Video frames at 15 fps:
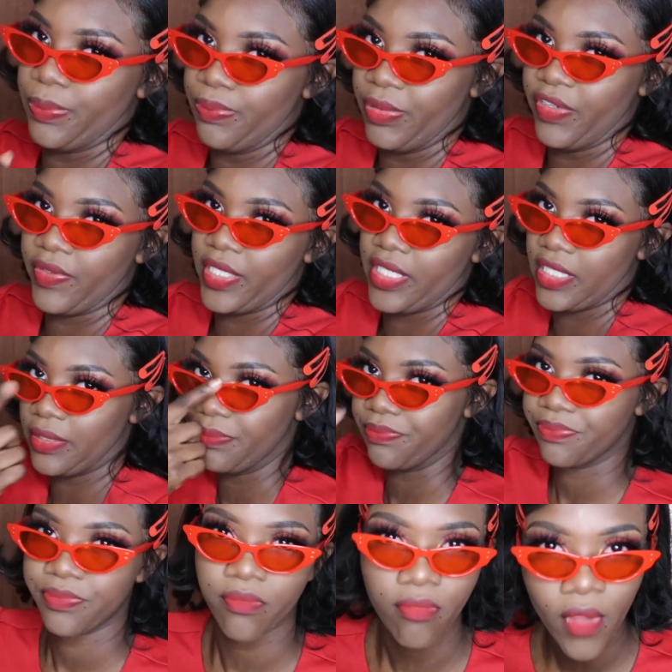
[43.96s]
period,
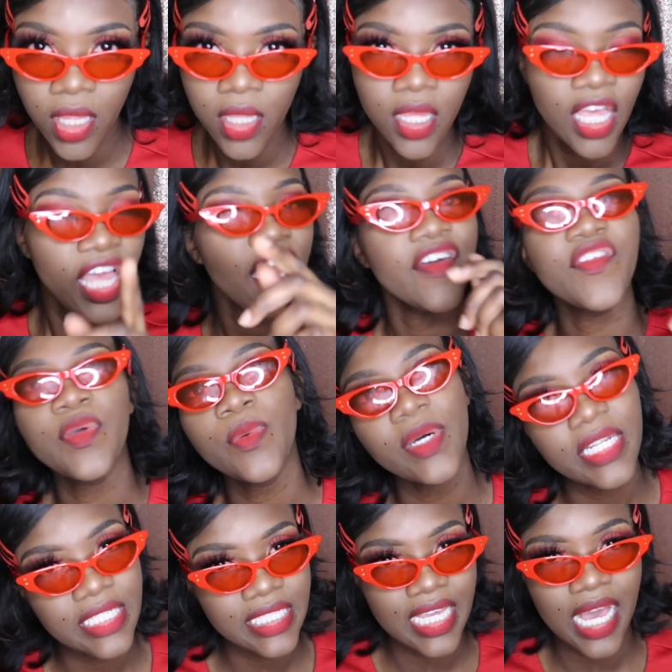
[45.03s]
if you want
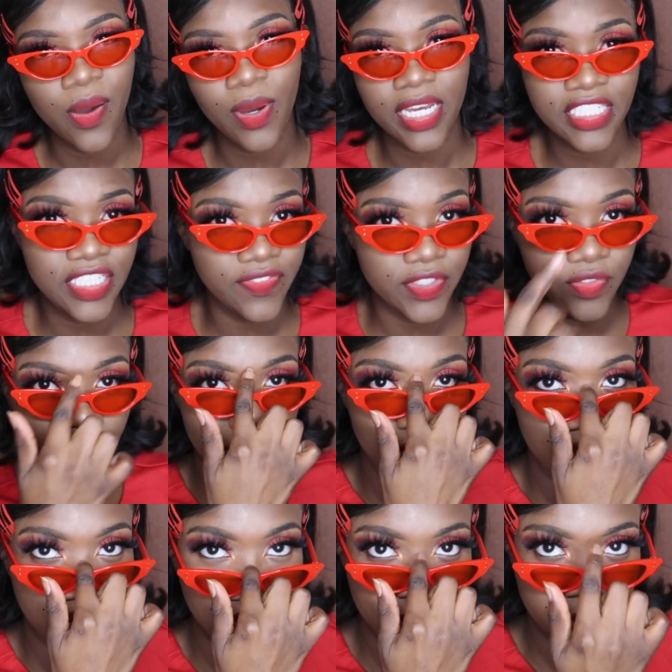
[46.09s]
to see how I achieved this red
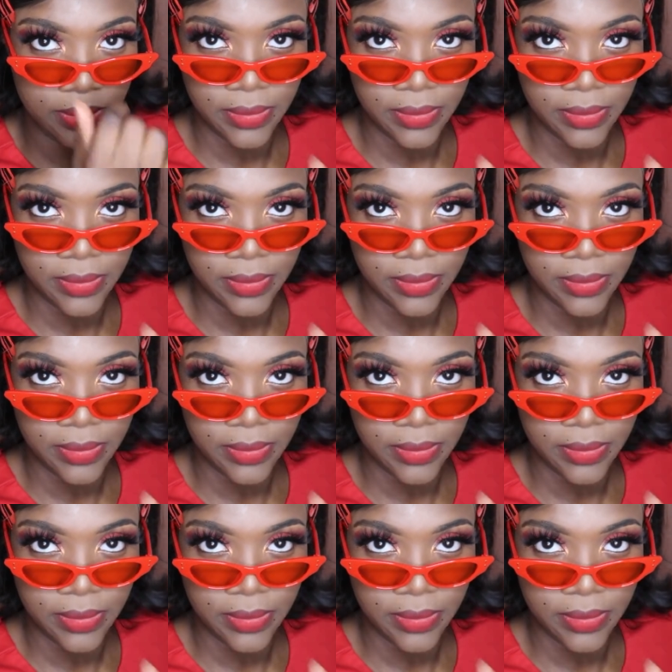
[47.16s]
look,